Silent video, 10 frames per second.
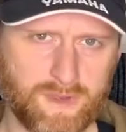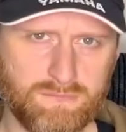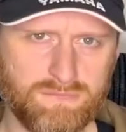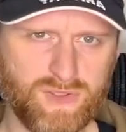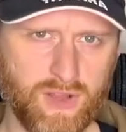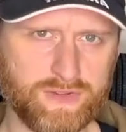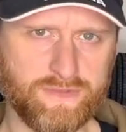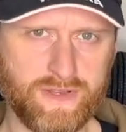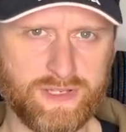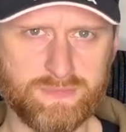nice
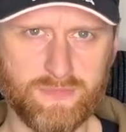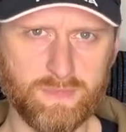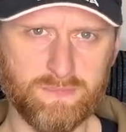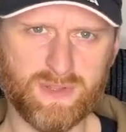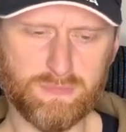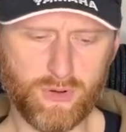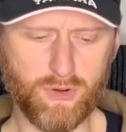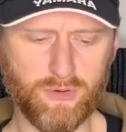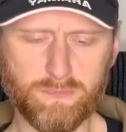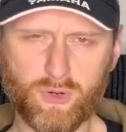finish. It's
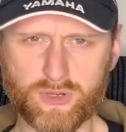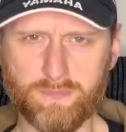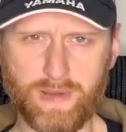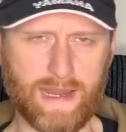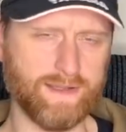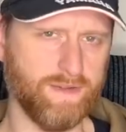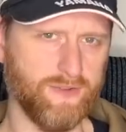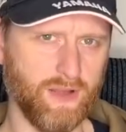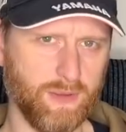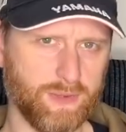more compact, if you
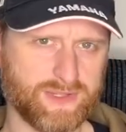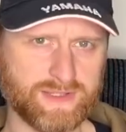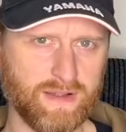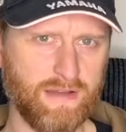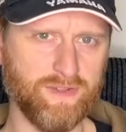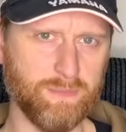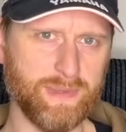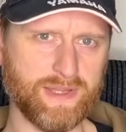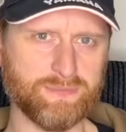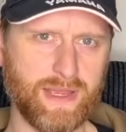like, but still having a
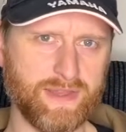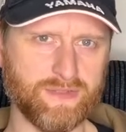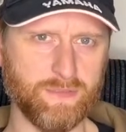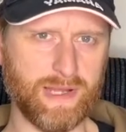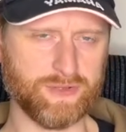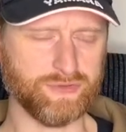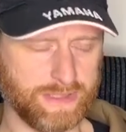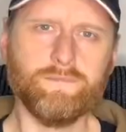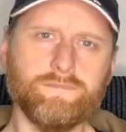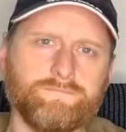big space for the battery.
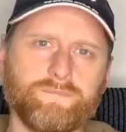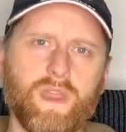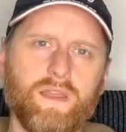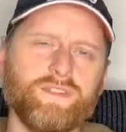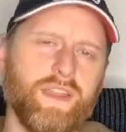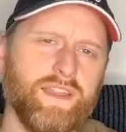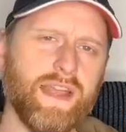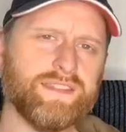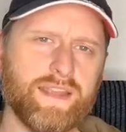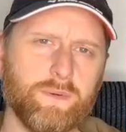So the
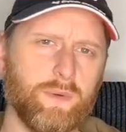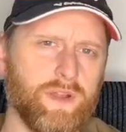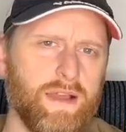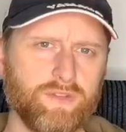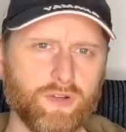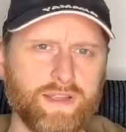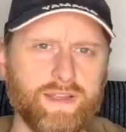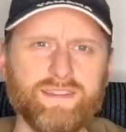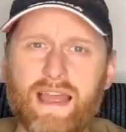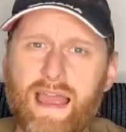next thing we want to have a look at
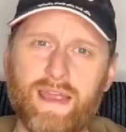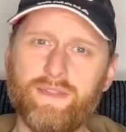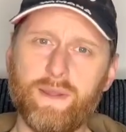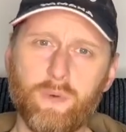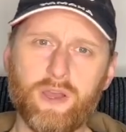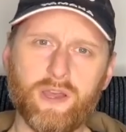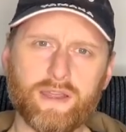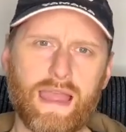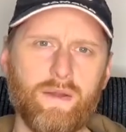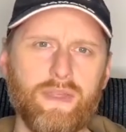is how they work,
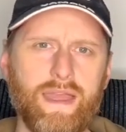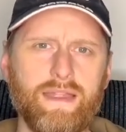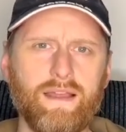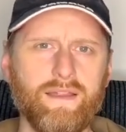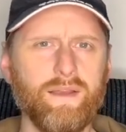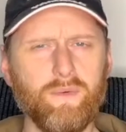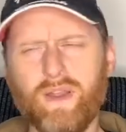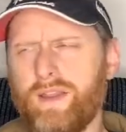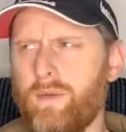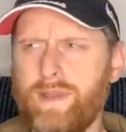and that, well, I
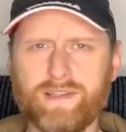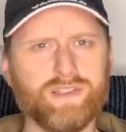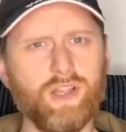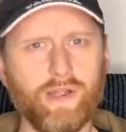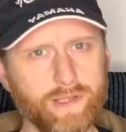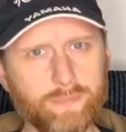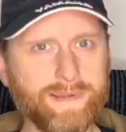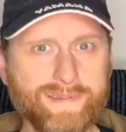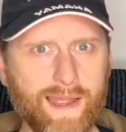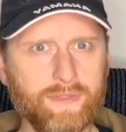don't mean slide up and
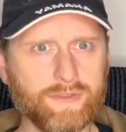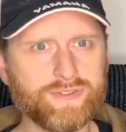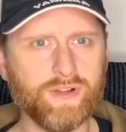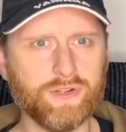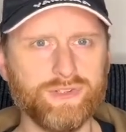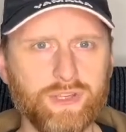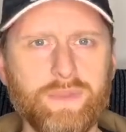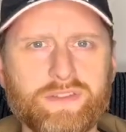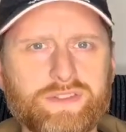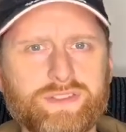down the stock tube,
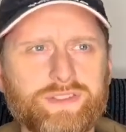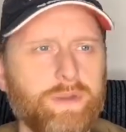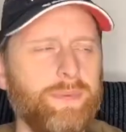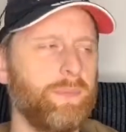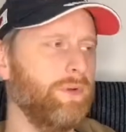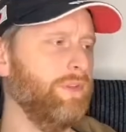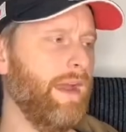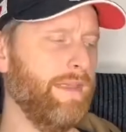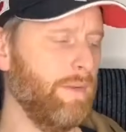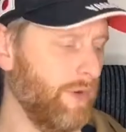that's stupid, we all know how
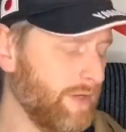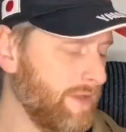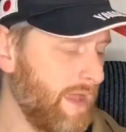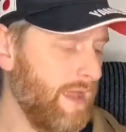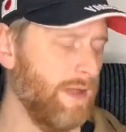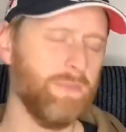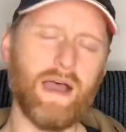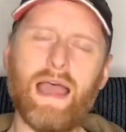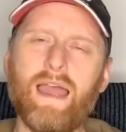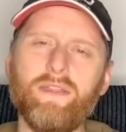that works, but
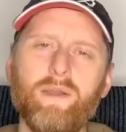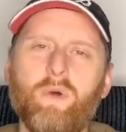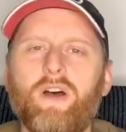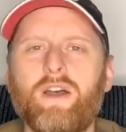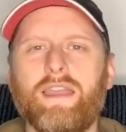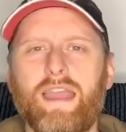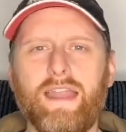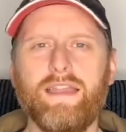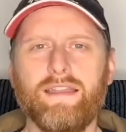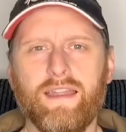how they work
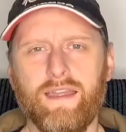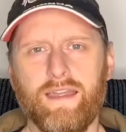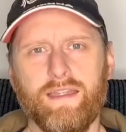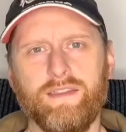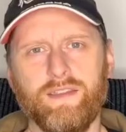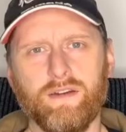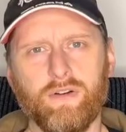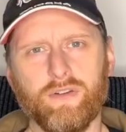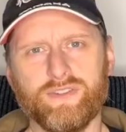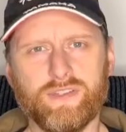in
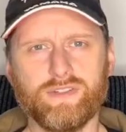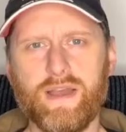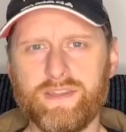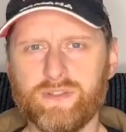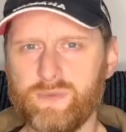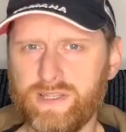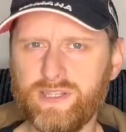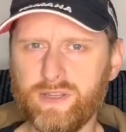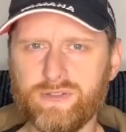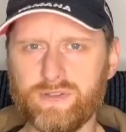your situations when you're
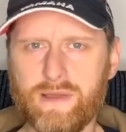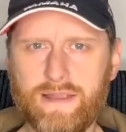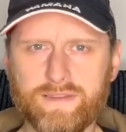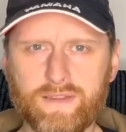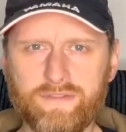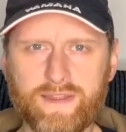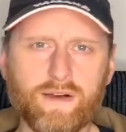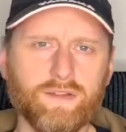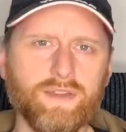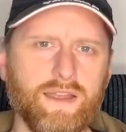using them out in the
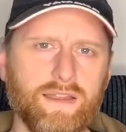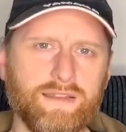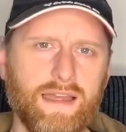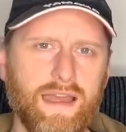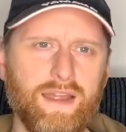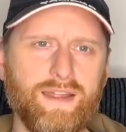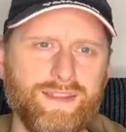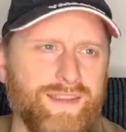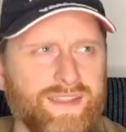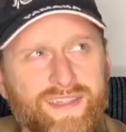field. Now,
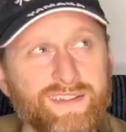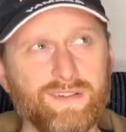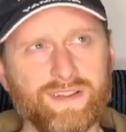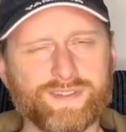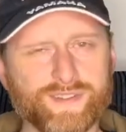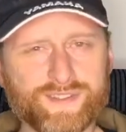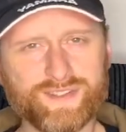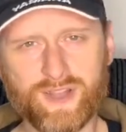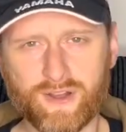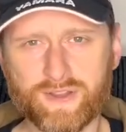you think, well, it's a
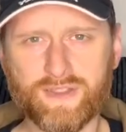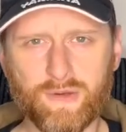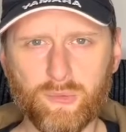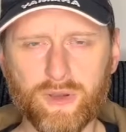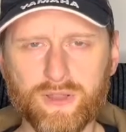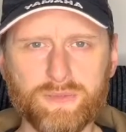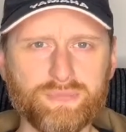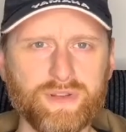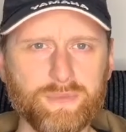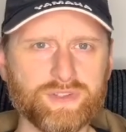stock, they all work
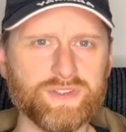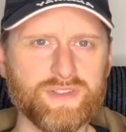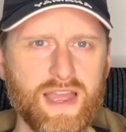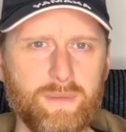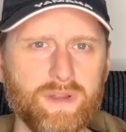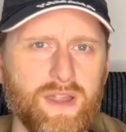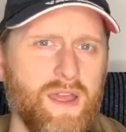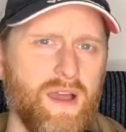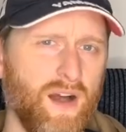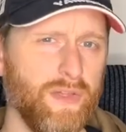pretty much the same, and
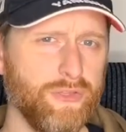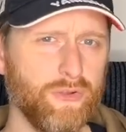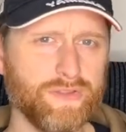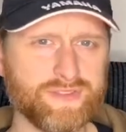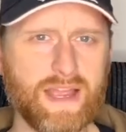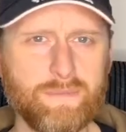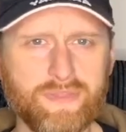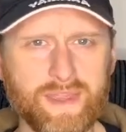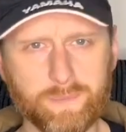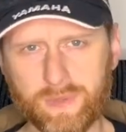I thought the same
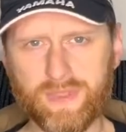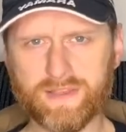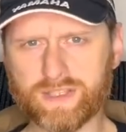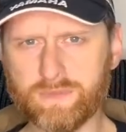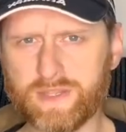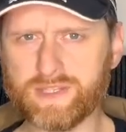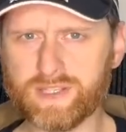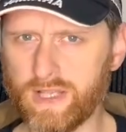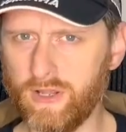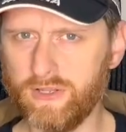thing, but then something
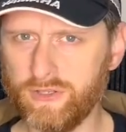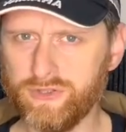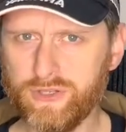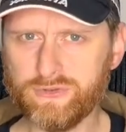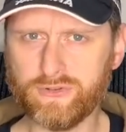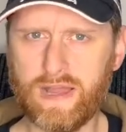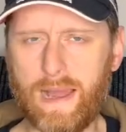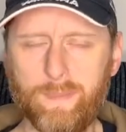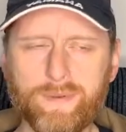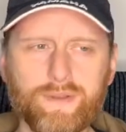slightly unusual
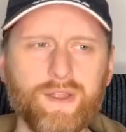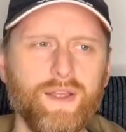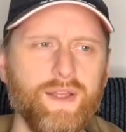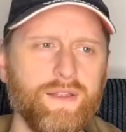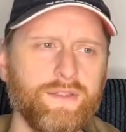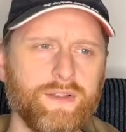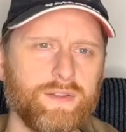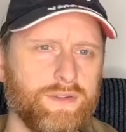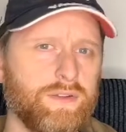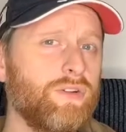happened that
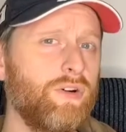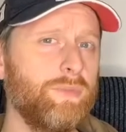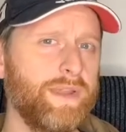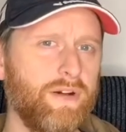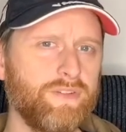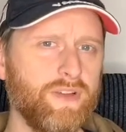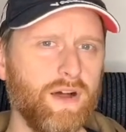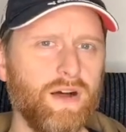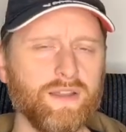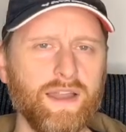caught me off
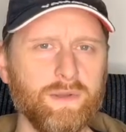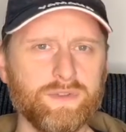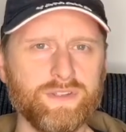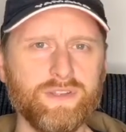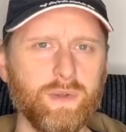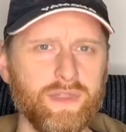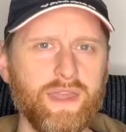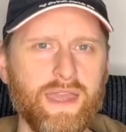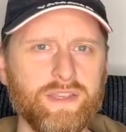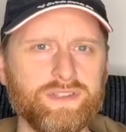guard, and it was to do with the
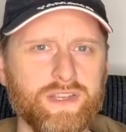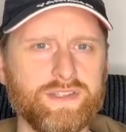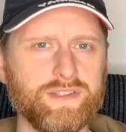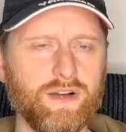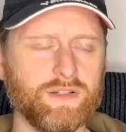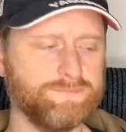ASG stock.